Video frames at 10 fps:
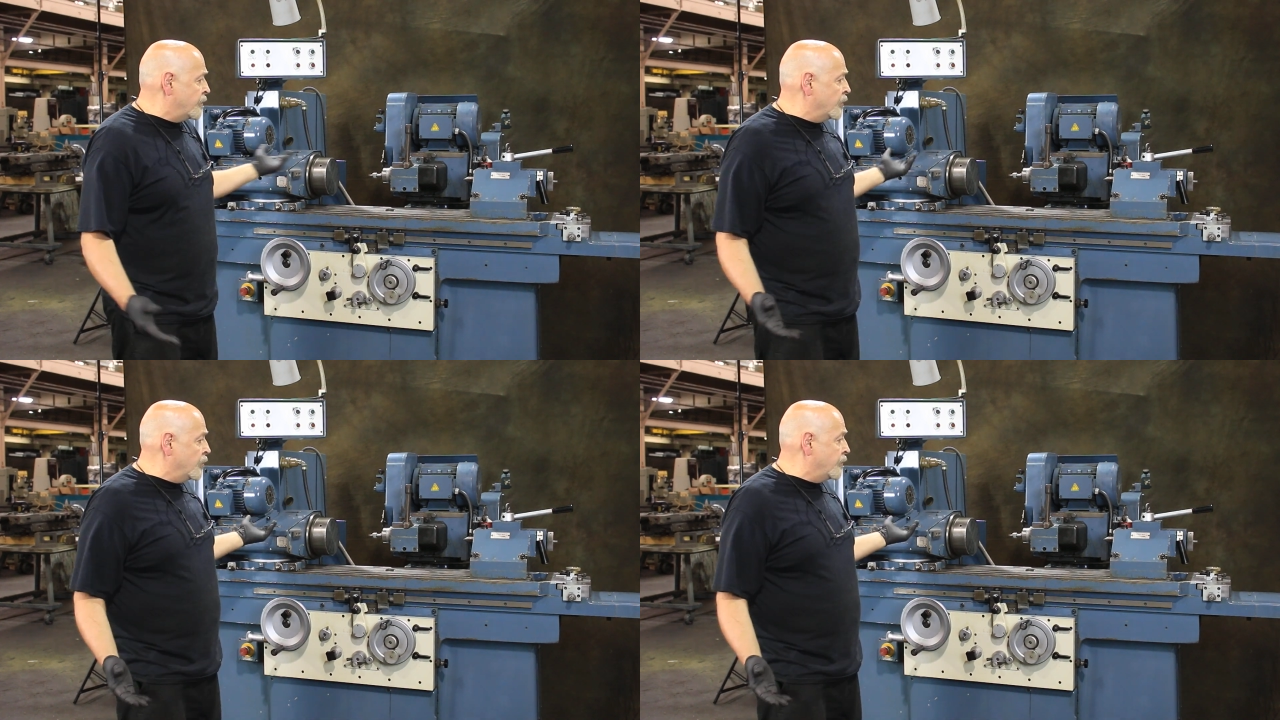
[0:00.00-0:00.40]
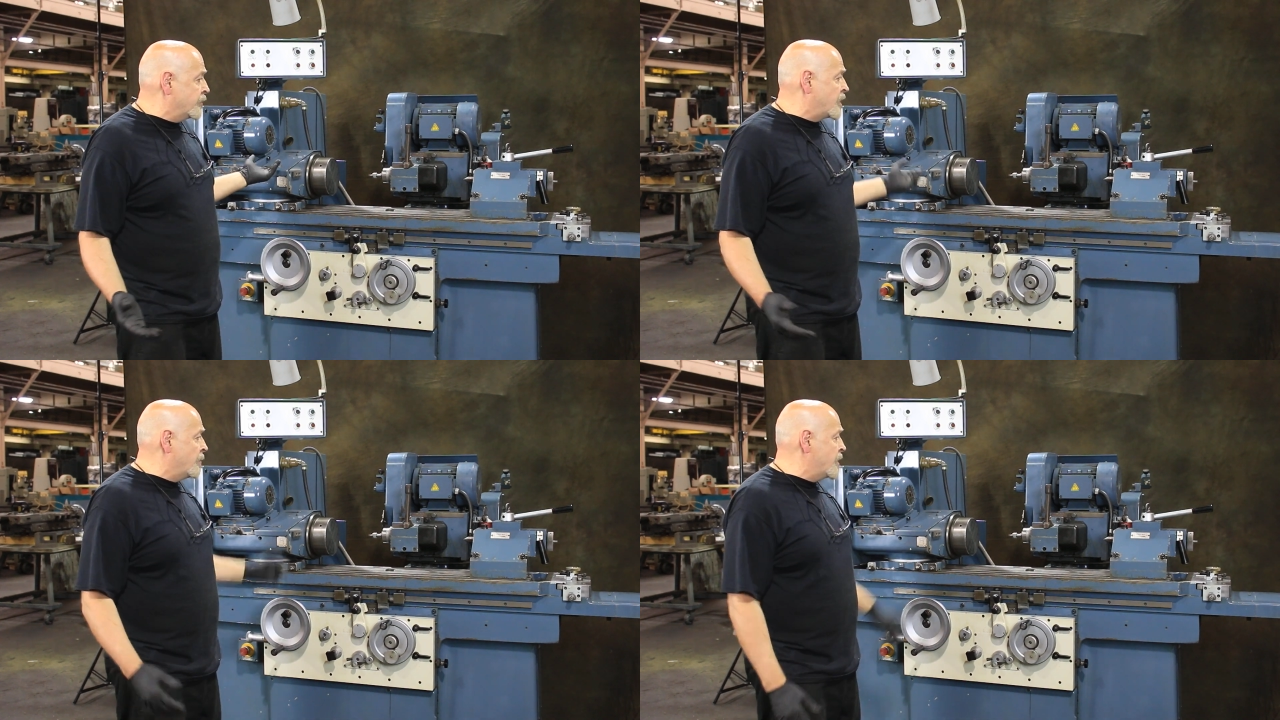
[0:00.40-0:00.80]
If you, for
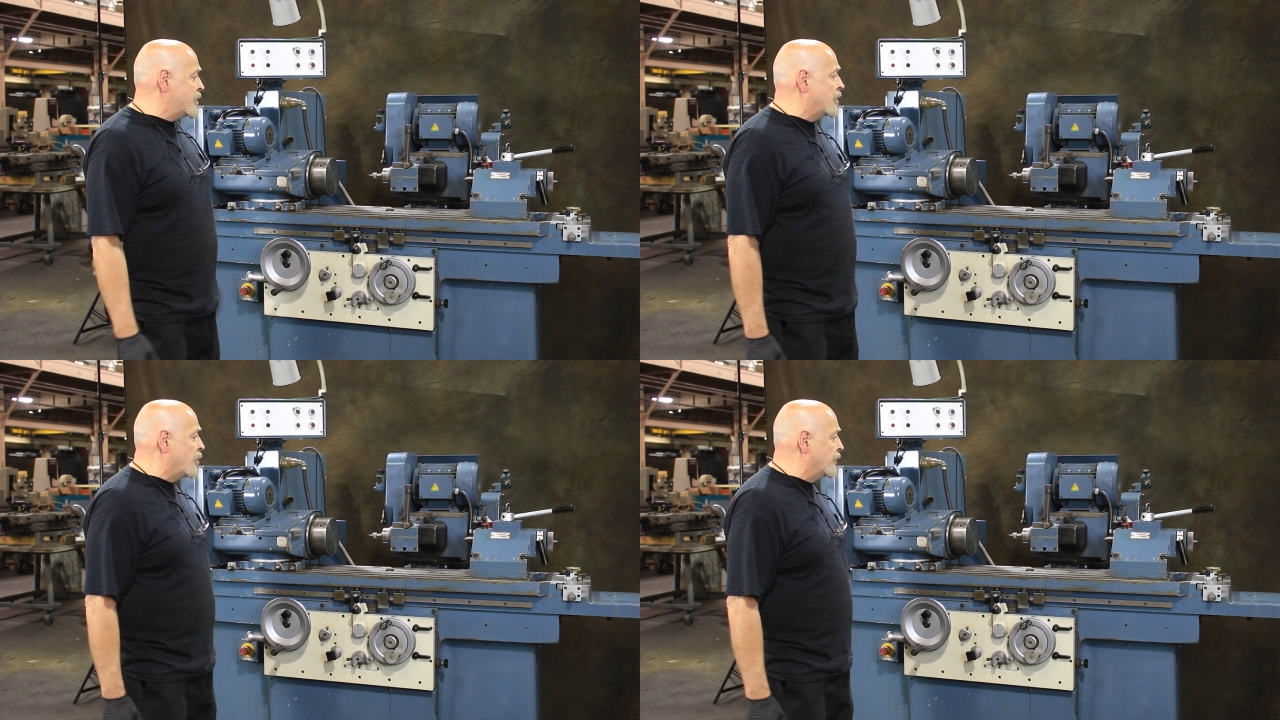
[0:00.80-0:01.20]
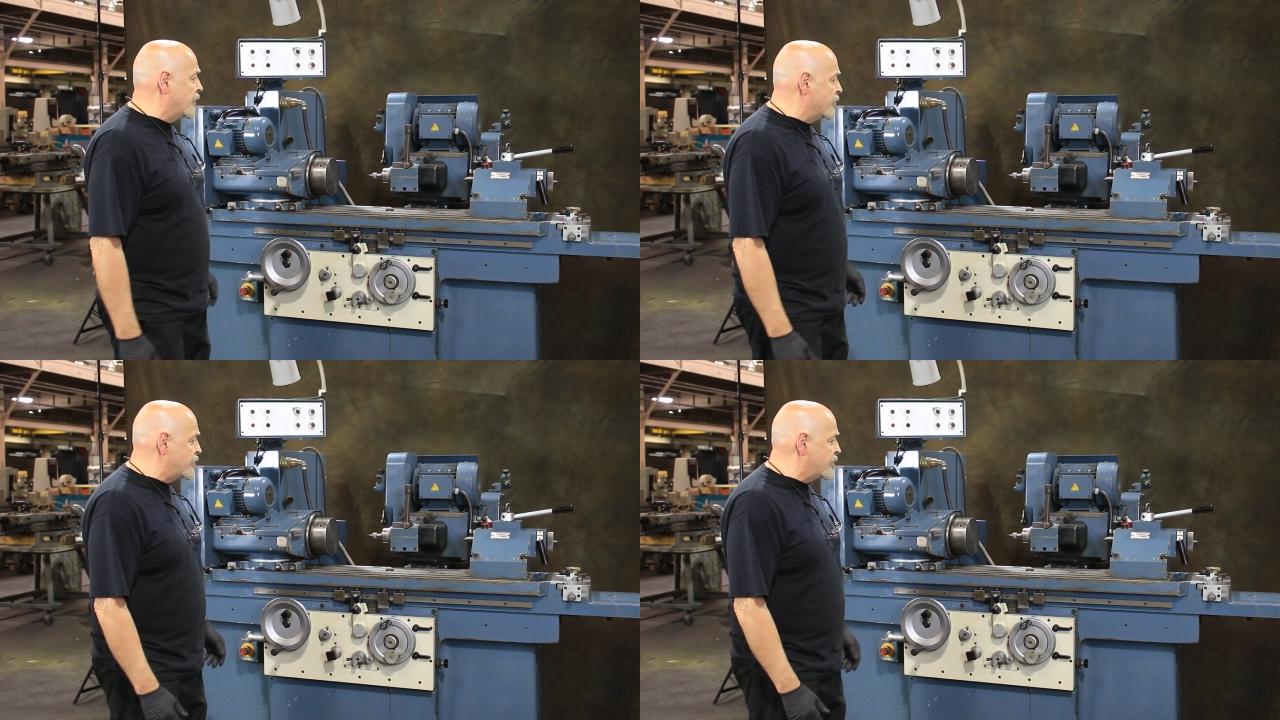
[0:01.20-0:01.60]
some reason, only
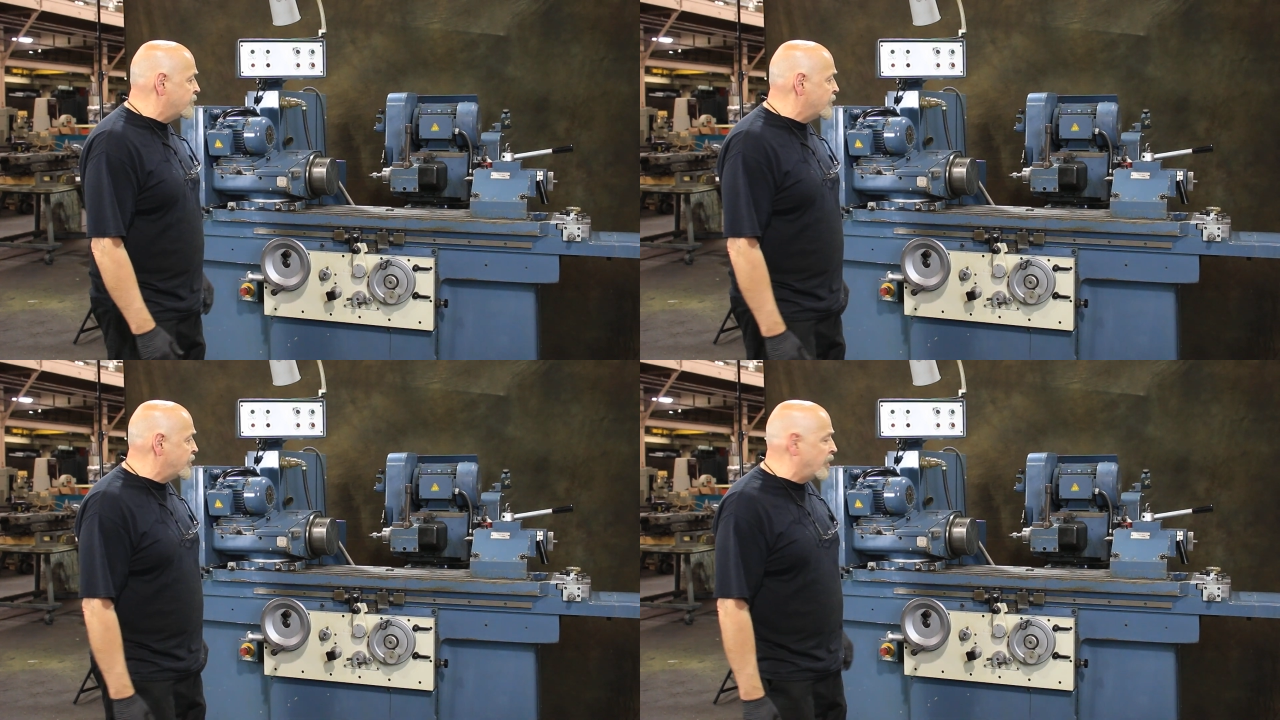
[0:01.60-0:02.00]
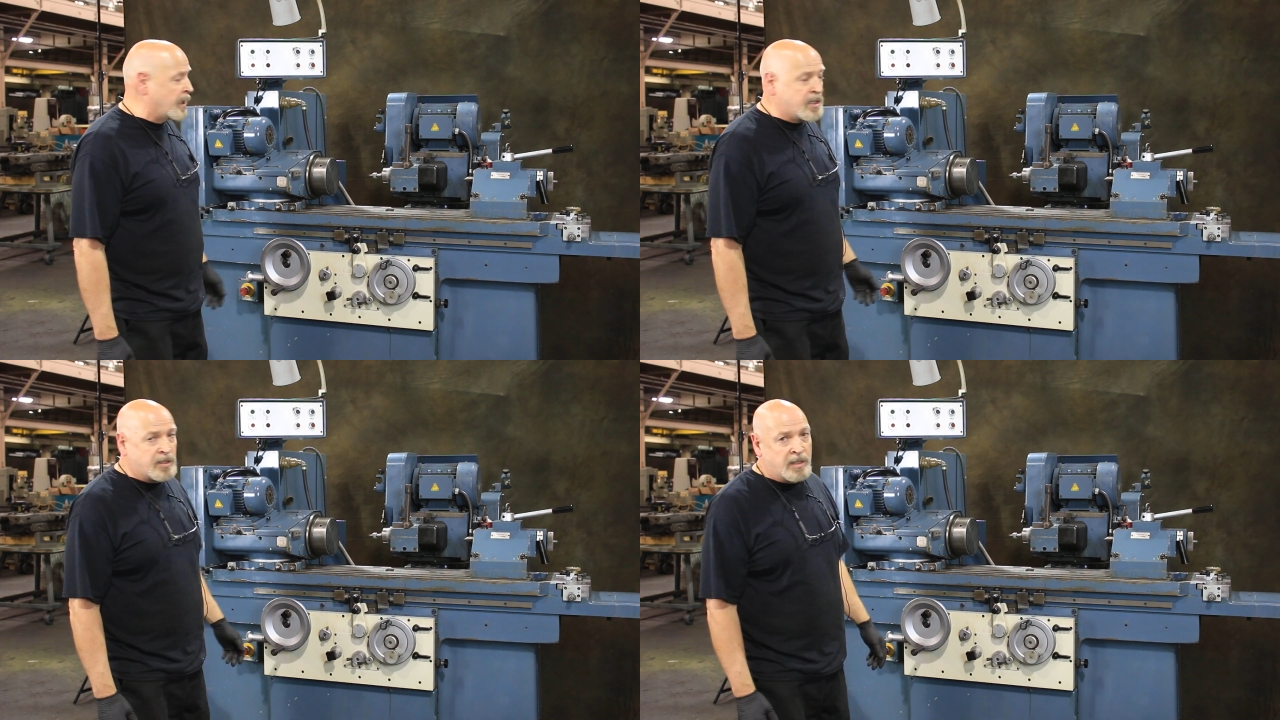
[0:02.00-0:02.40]
use this machine
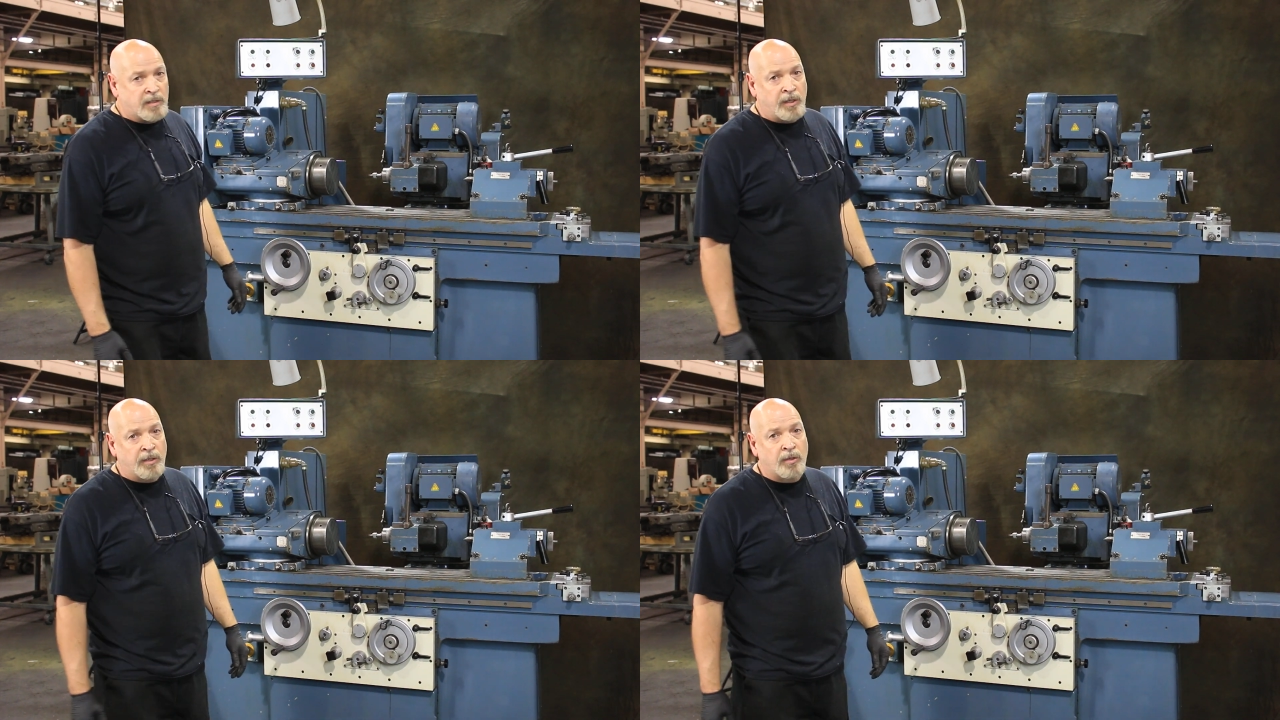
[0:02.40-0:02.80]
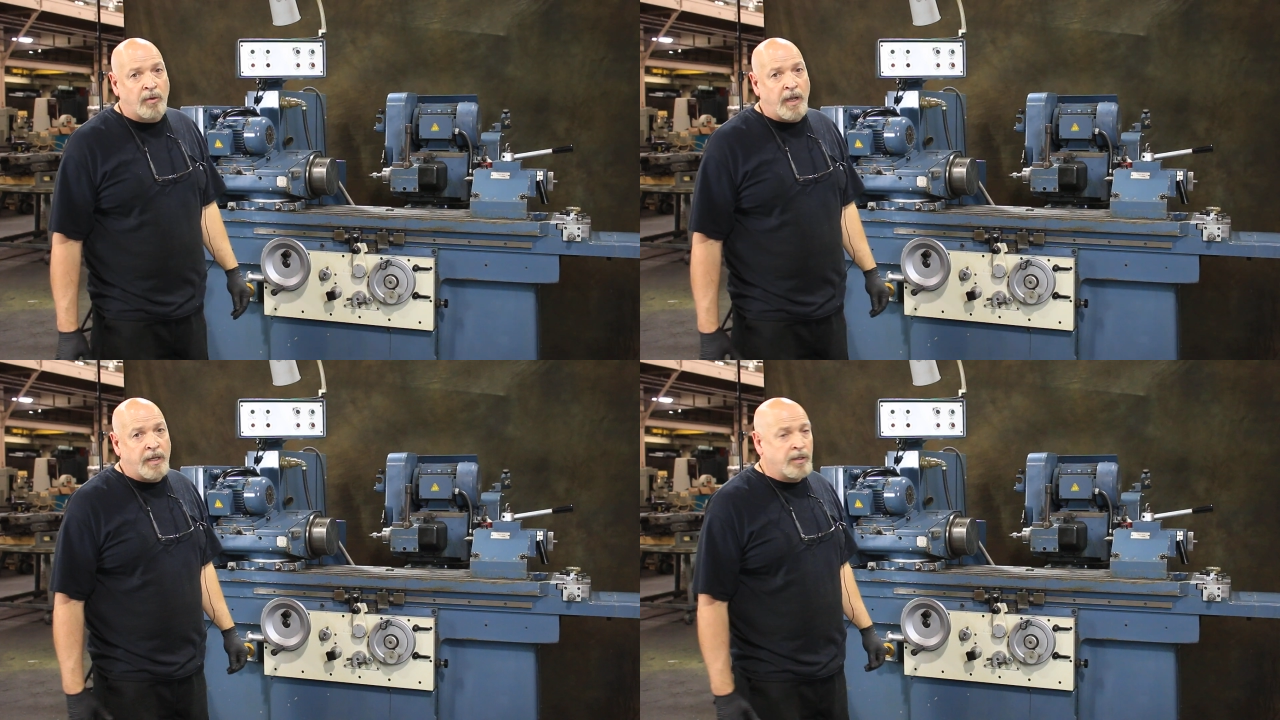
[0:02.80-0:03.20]
as an internal
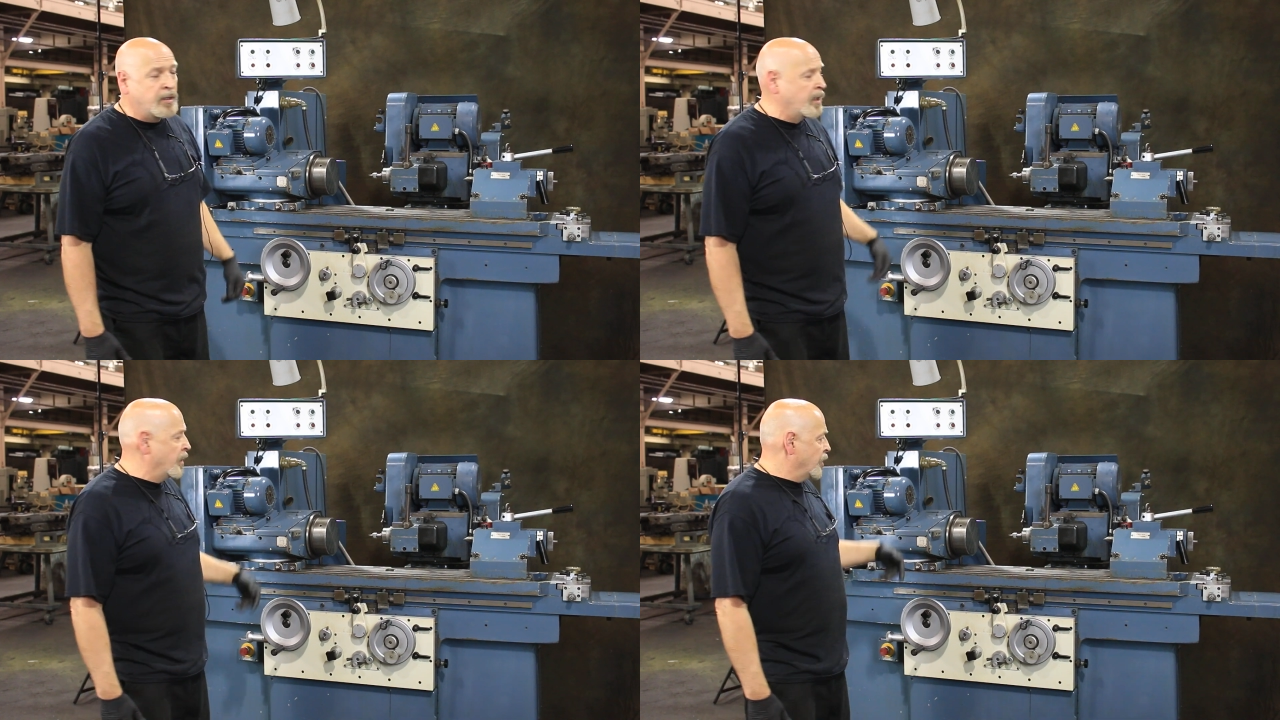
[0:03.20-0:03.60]
grinder,